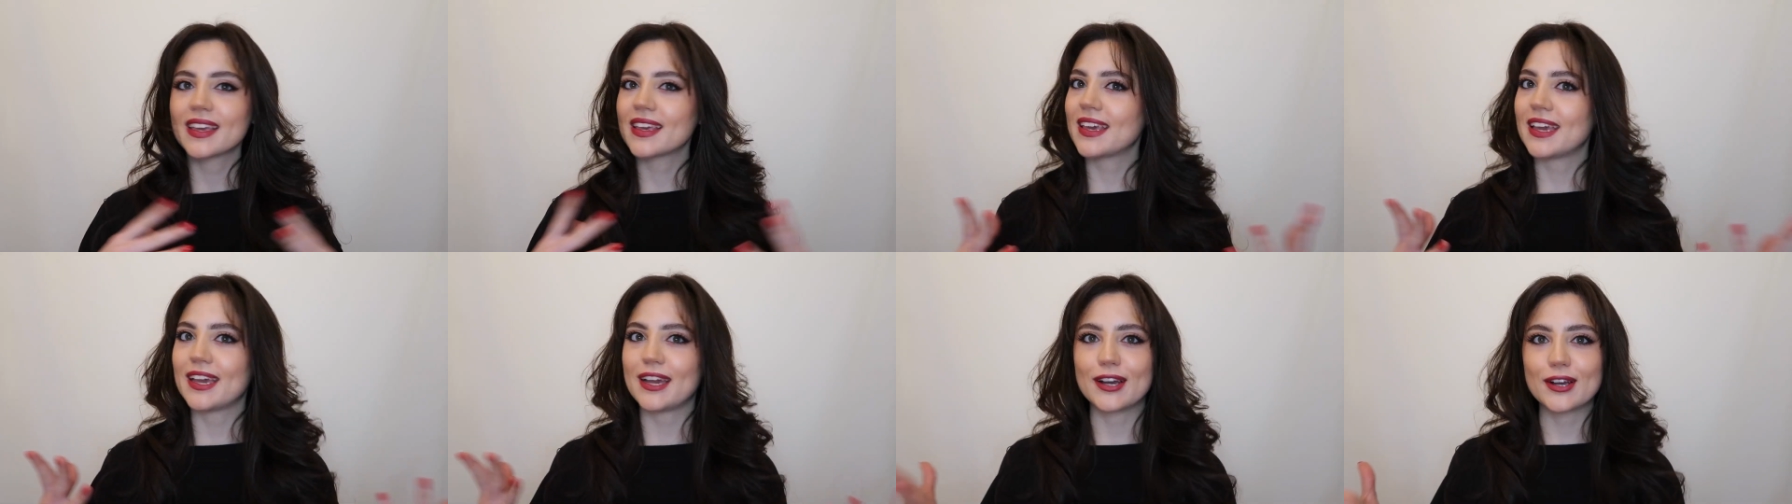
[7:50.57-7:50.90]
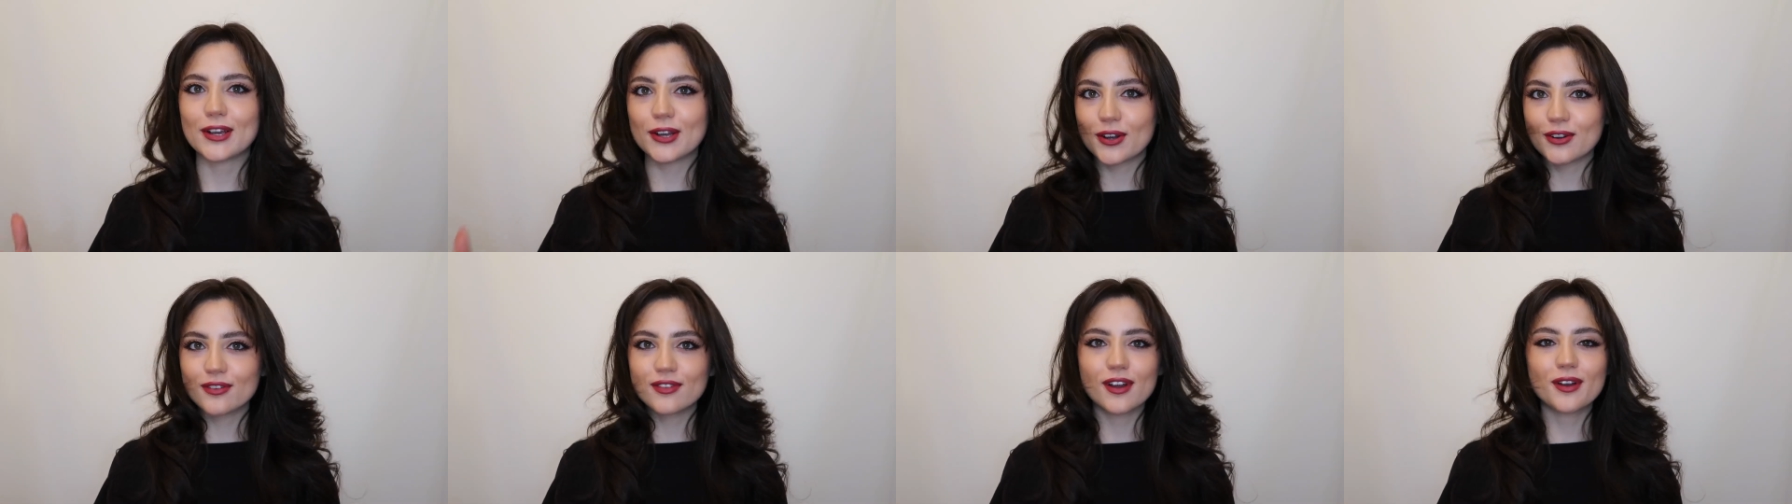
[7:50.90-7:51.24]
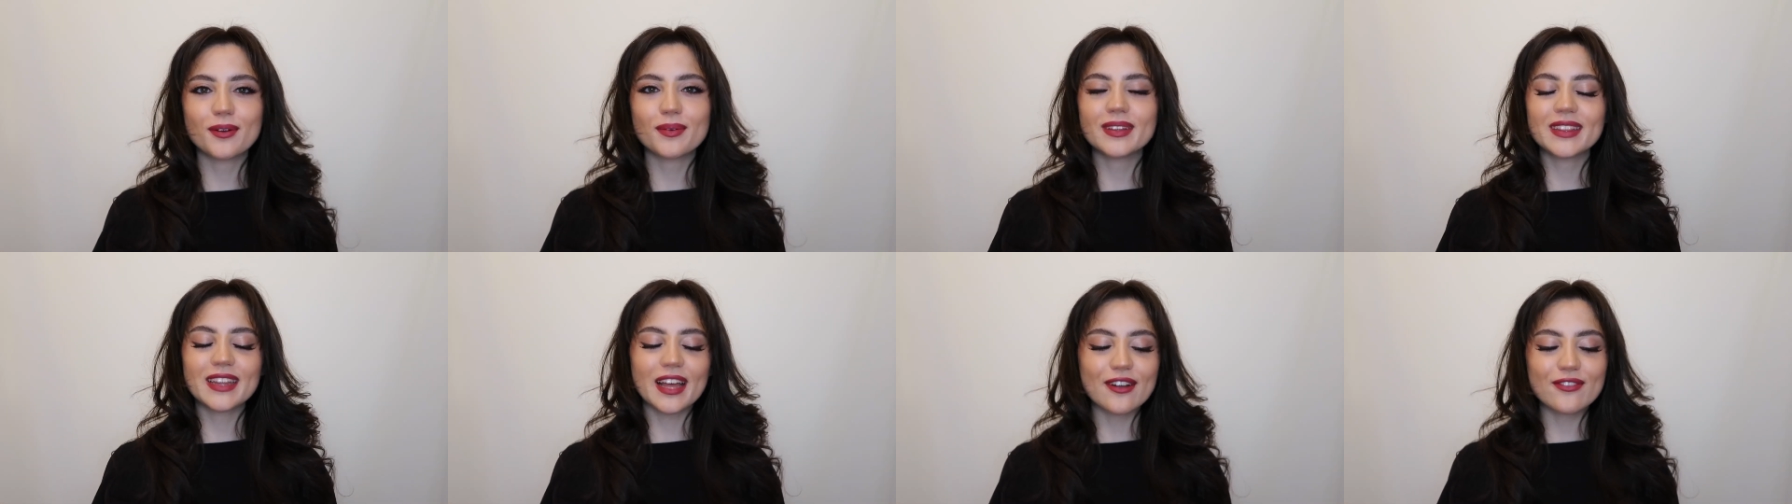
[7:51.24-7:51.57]
can't go
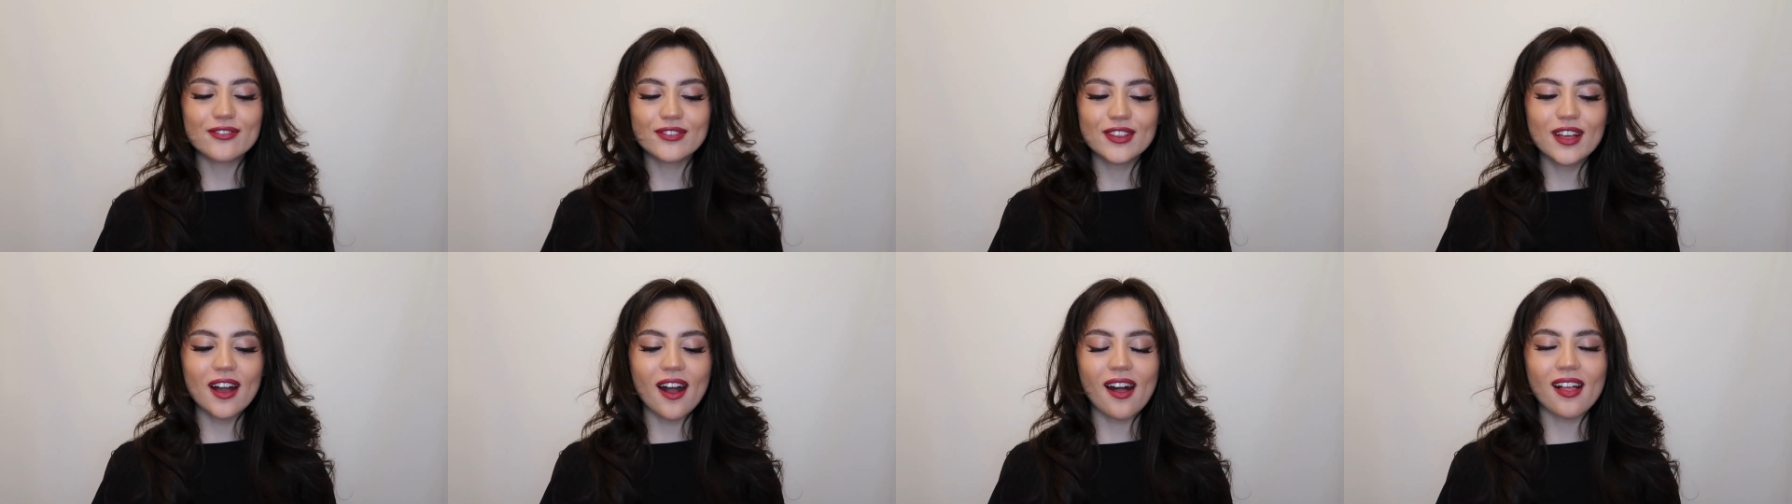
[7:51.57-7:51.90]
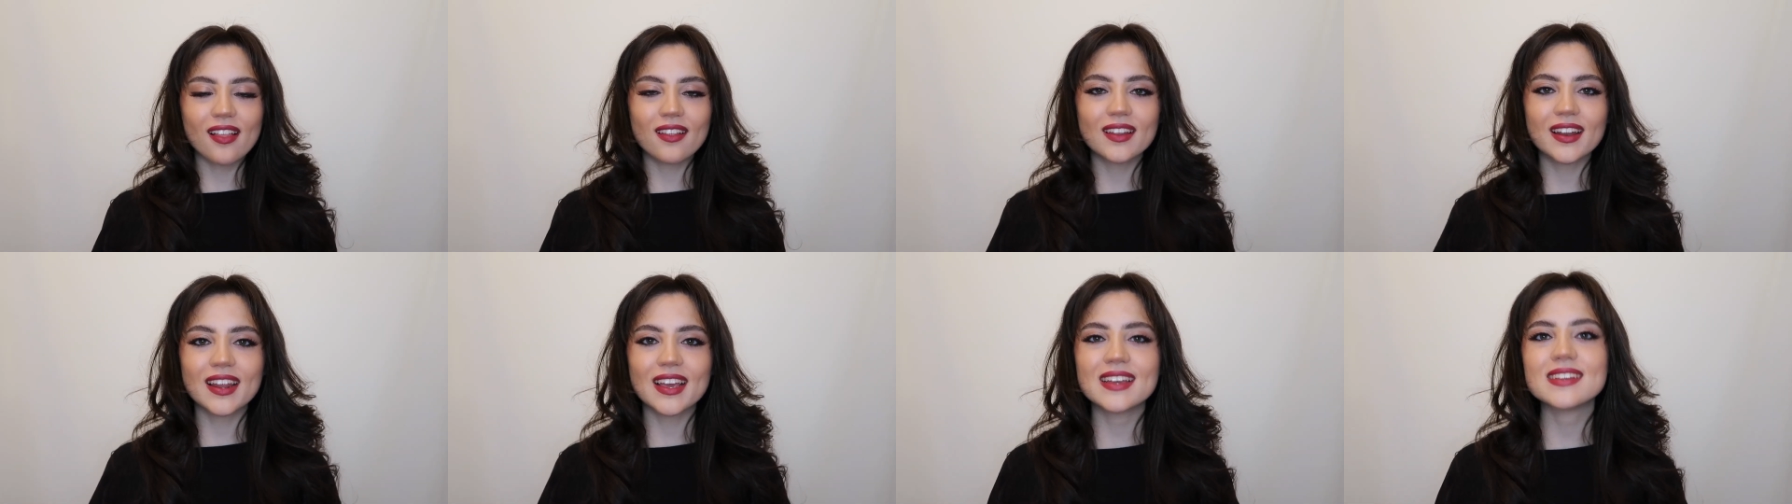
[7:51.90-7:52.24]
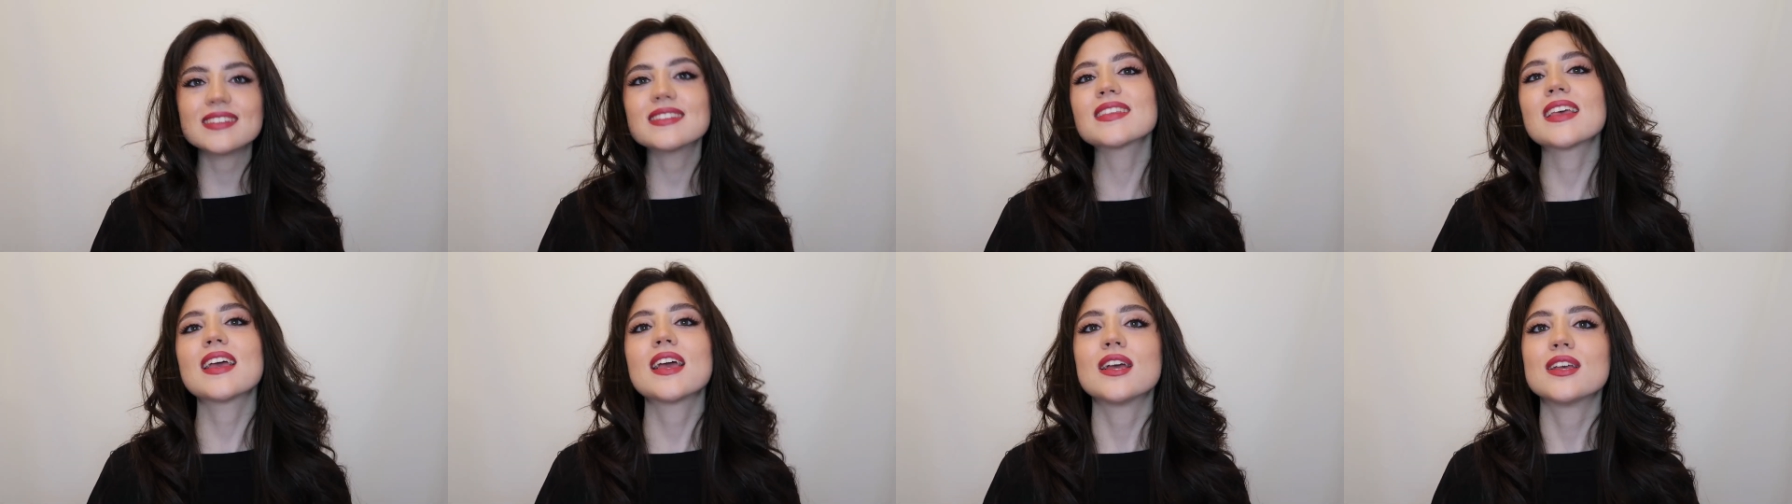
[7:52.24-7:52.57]
wrong with that for the
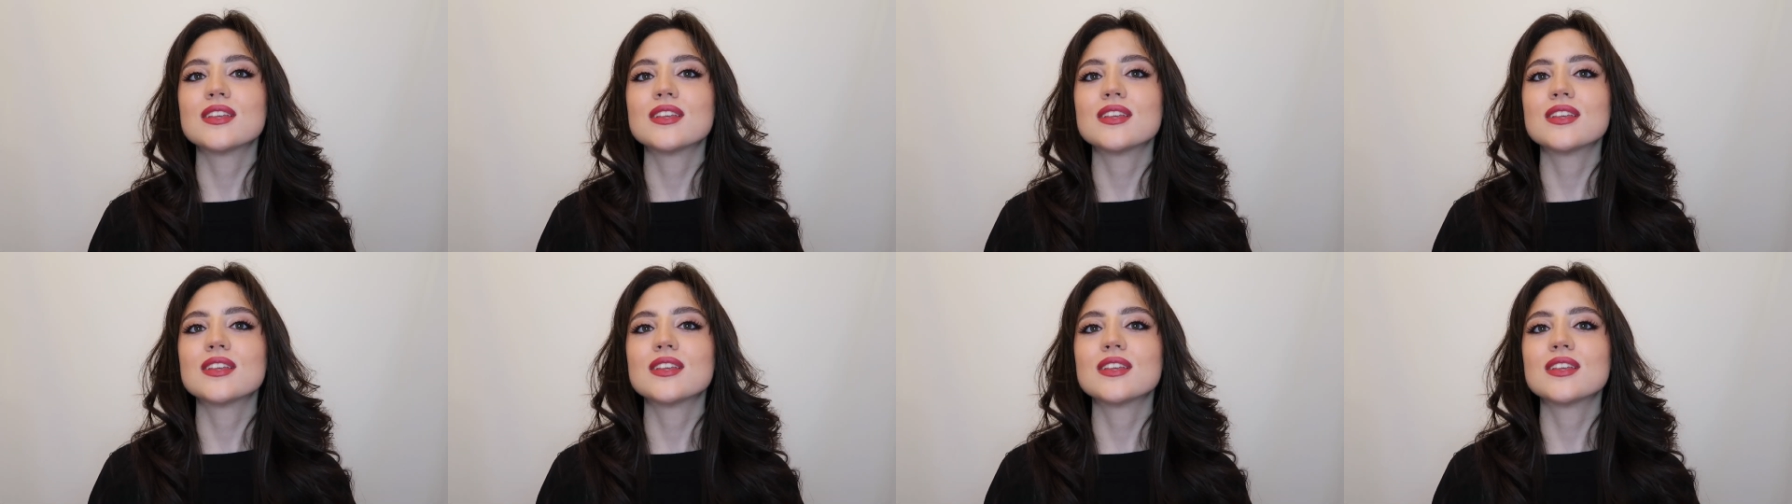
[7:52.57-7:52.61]
holidays.